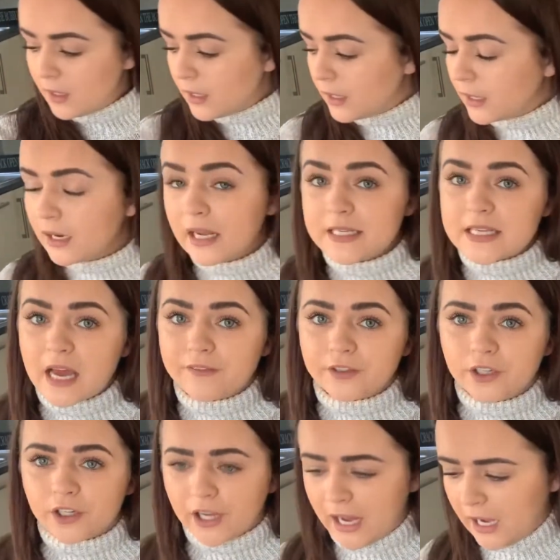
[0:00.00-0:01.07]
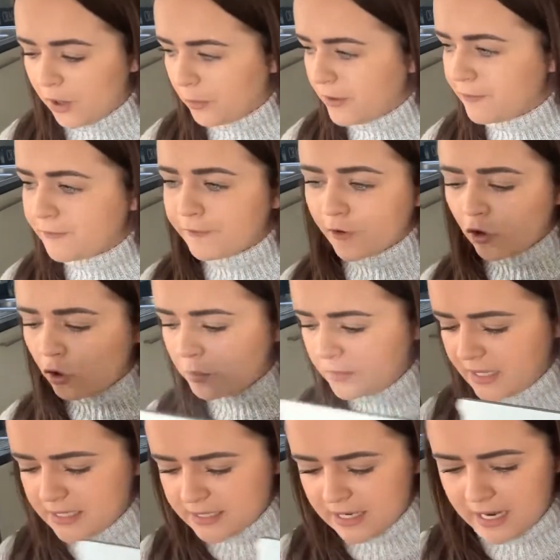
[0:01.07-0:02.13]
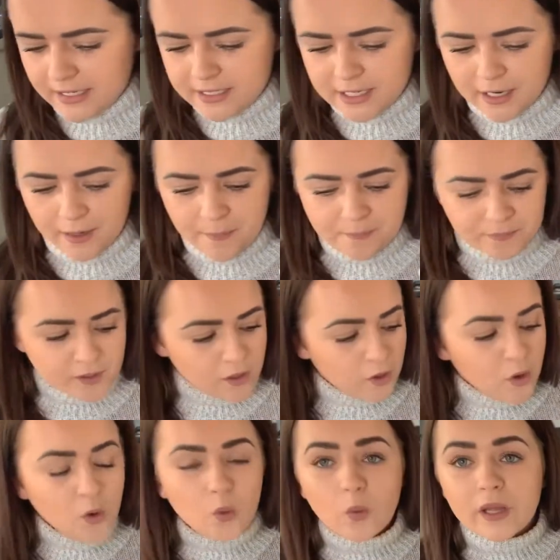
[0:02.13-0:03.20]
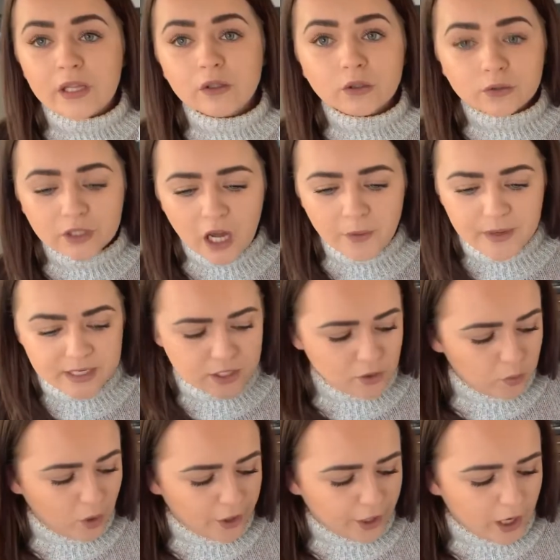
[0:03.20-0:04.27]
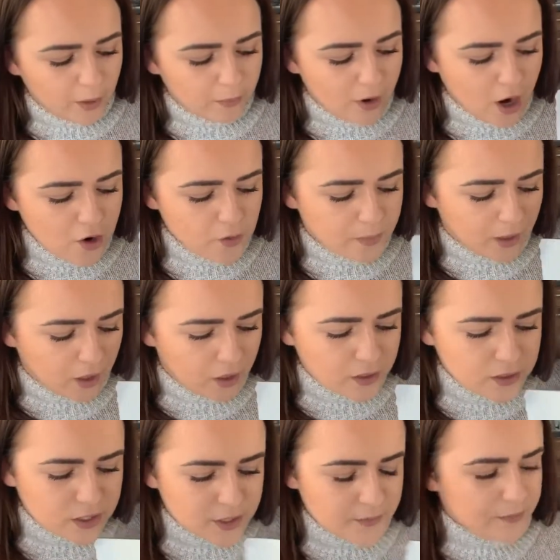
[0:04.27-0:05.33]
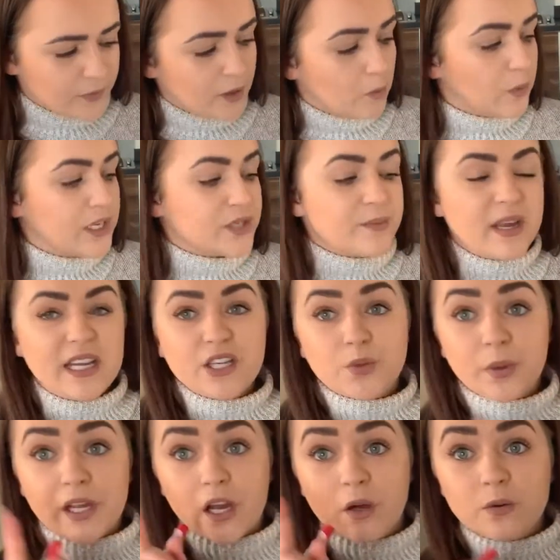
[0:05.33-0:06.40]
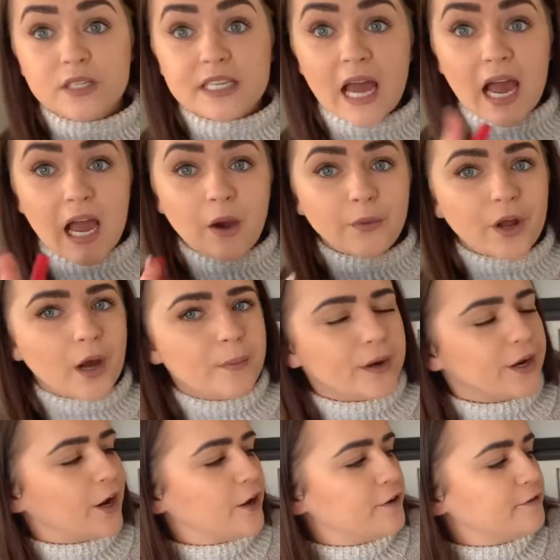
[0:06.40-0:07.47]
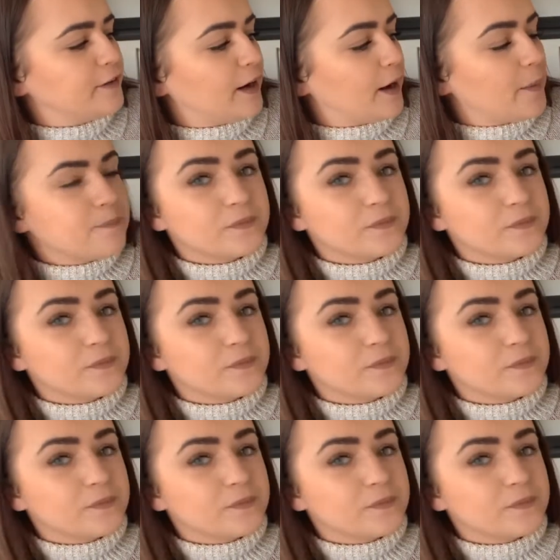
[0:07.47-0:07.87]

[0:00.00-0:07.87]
Let's have a look at how we form this letter. We all know it's a one-arm robot, which means we go down, up and over.